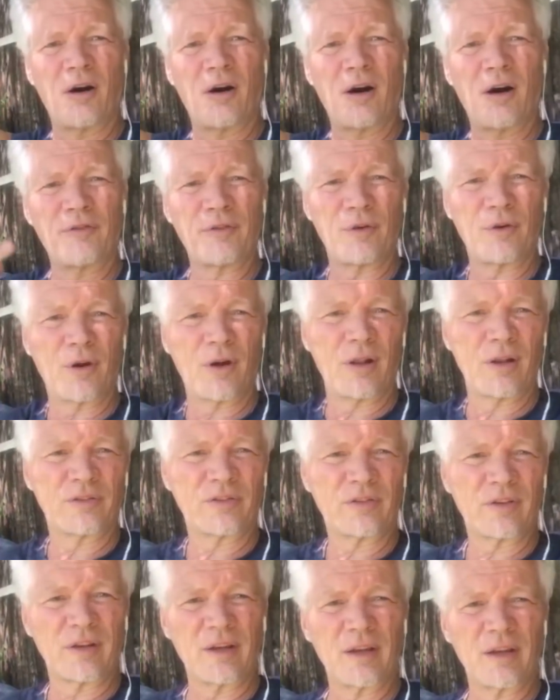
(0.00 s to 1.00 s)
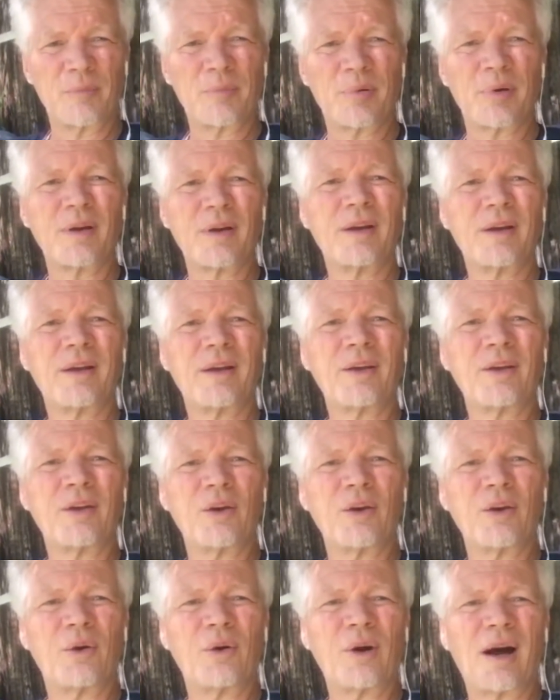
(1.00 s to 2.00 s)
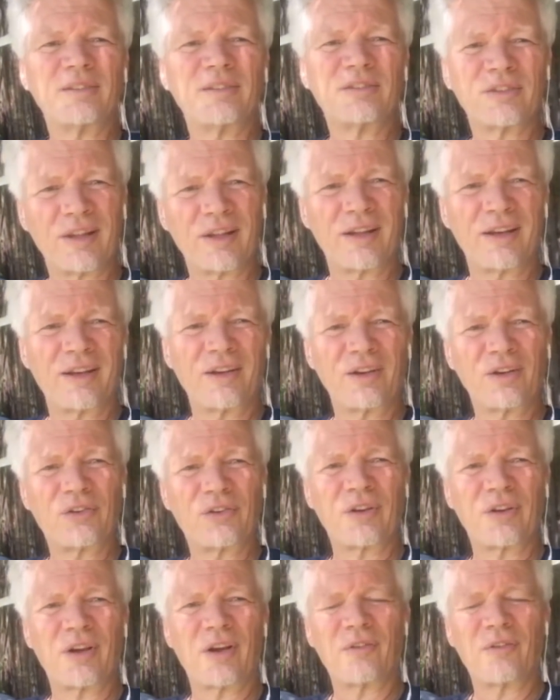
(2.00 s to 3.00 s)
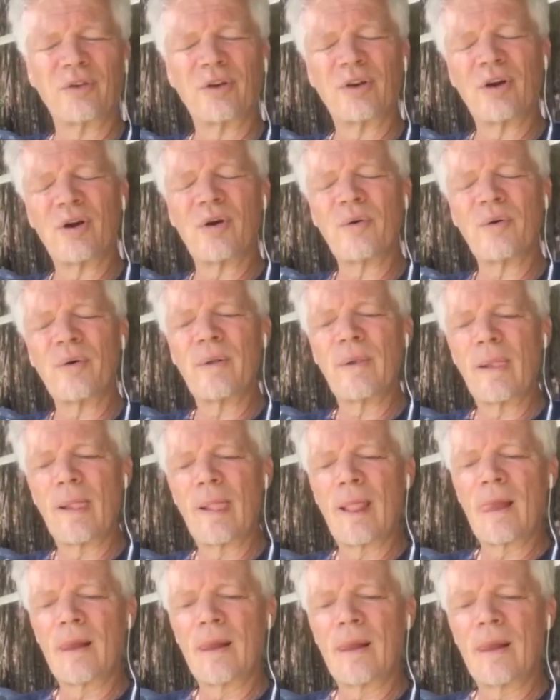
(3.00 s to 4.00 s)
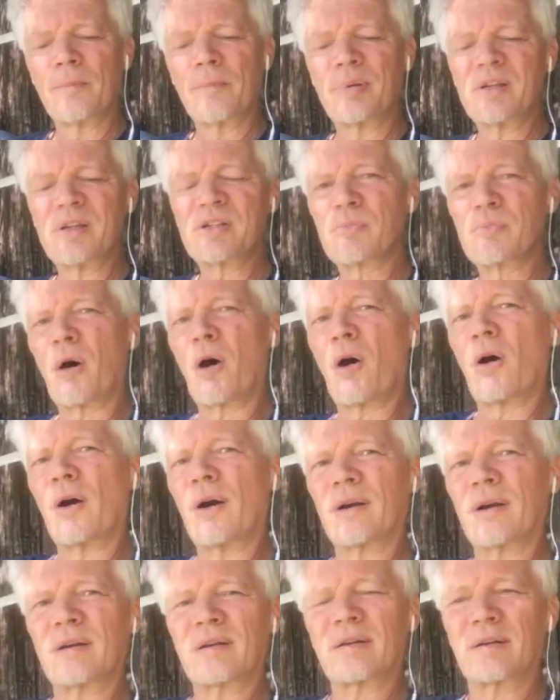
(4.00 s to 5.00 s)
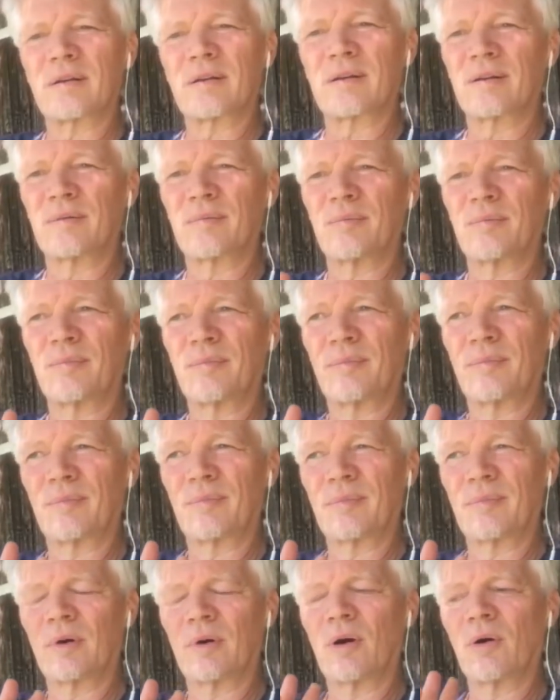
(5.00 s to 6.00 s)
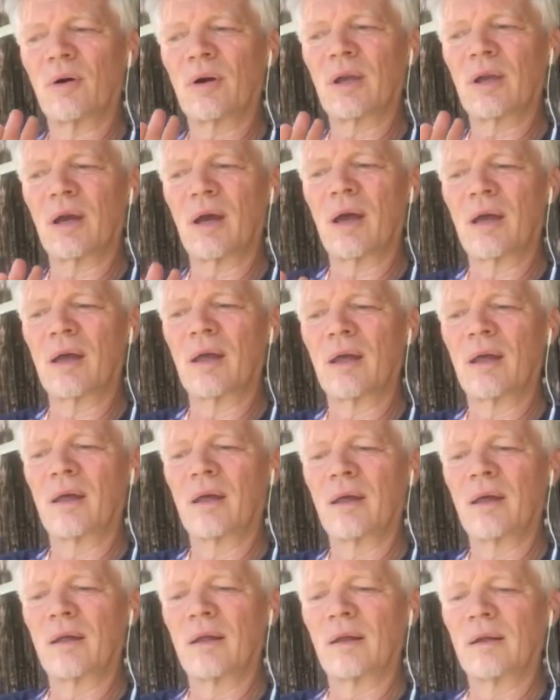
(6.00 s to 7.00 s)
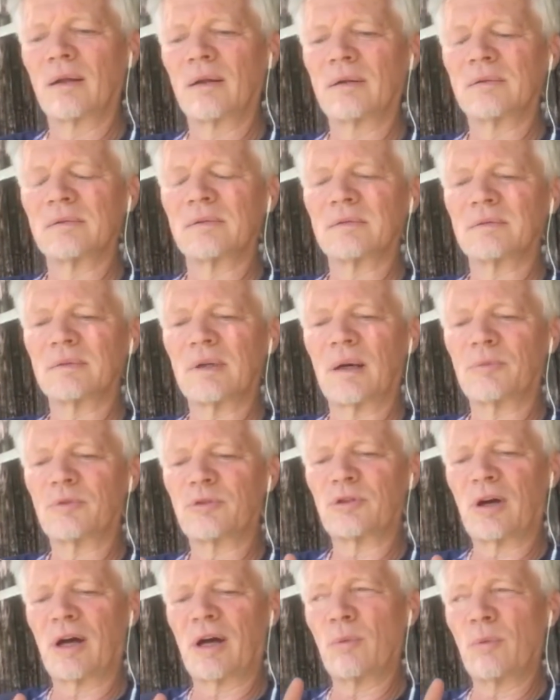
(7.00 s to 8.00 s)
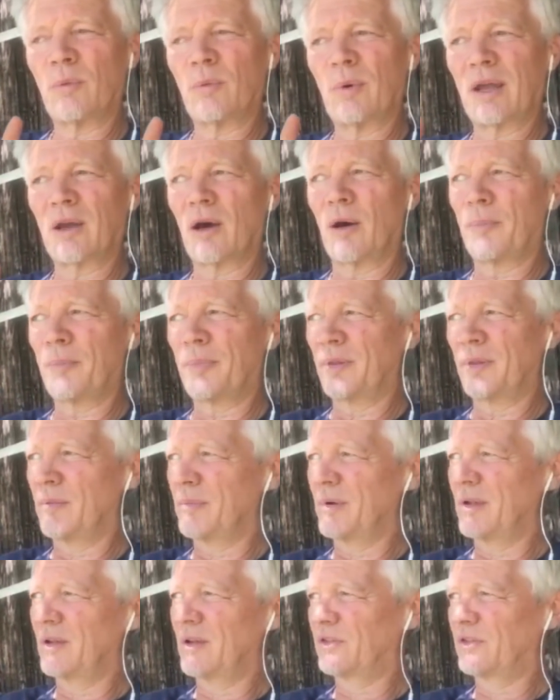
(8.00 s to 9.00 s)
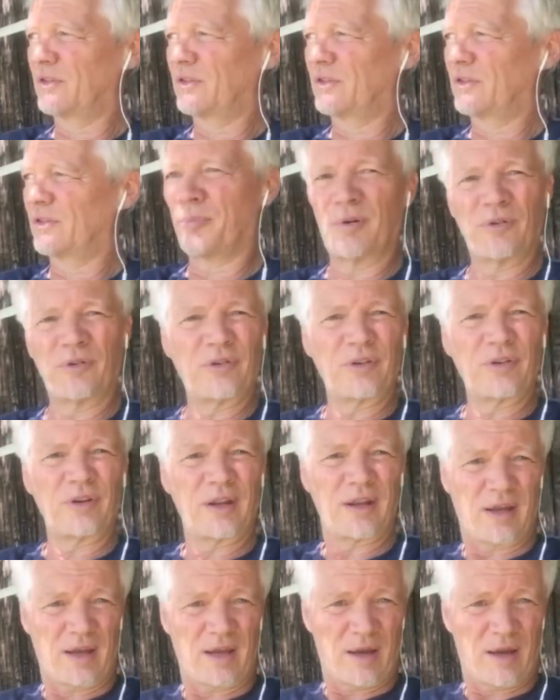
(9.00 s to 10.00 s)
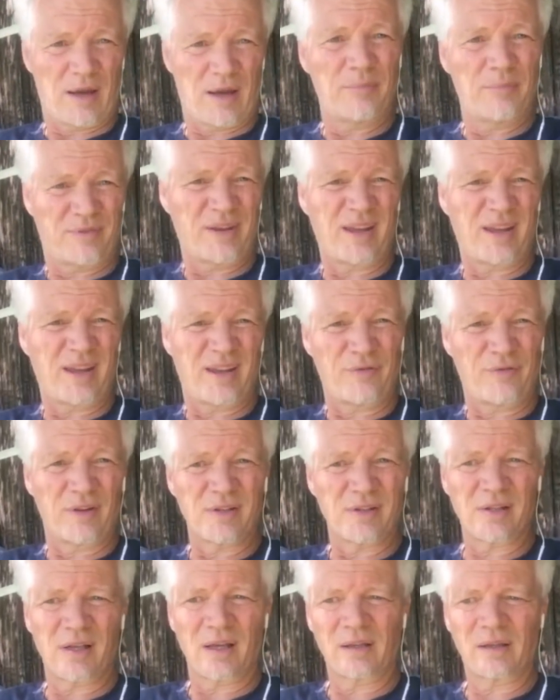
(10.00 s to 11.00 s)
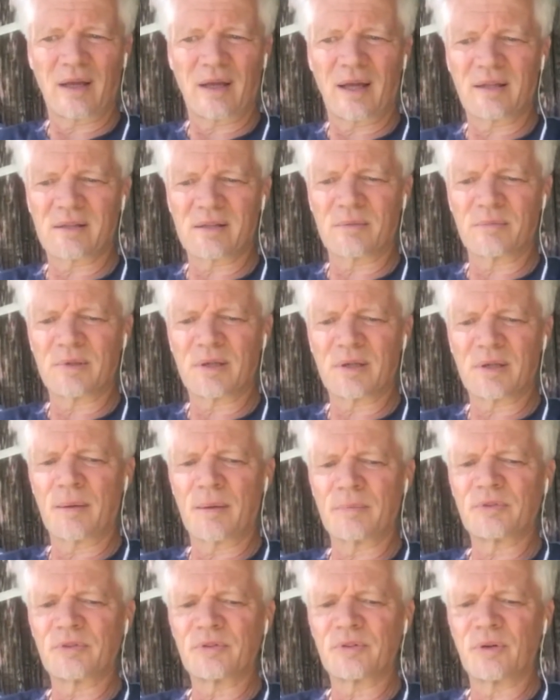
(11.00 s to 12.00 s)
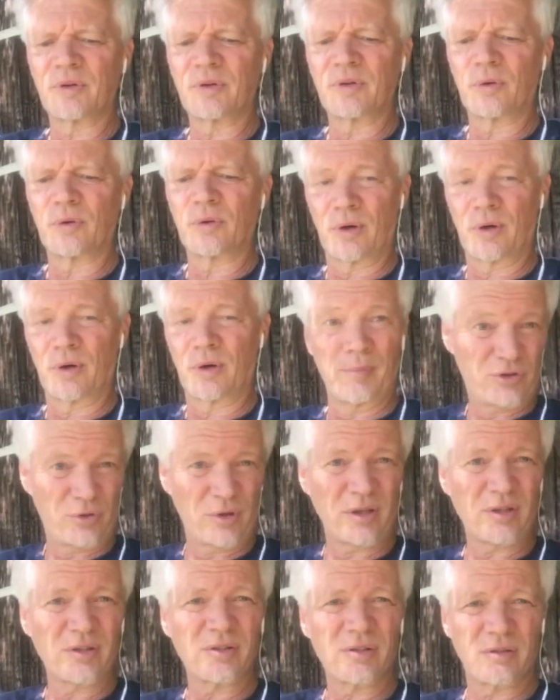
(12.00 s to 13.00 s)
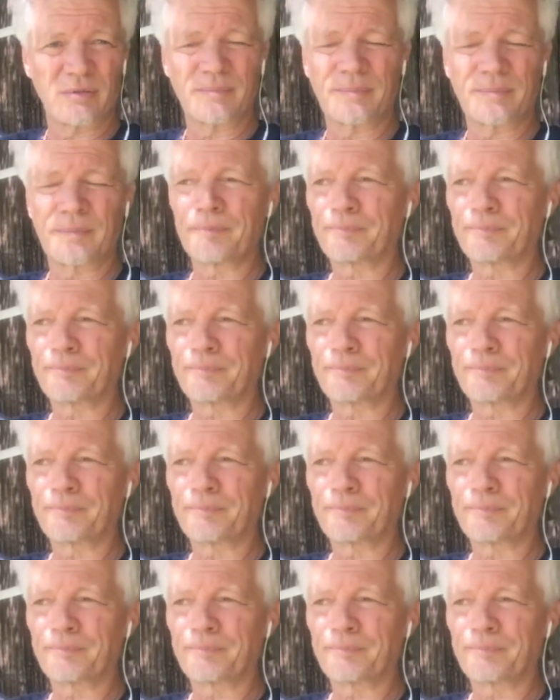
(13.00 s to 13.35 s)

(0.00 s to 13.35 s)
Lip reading: off, you're all asleep, or isolating yourself, you know. Be smart. Okay. I'm trying to wake up in the midst of a prison camp. It kind of feels like that sometimes, or a matrix.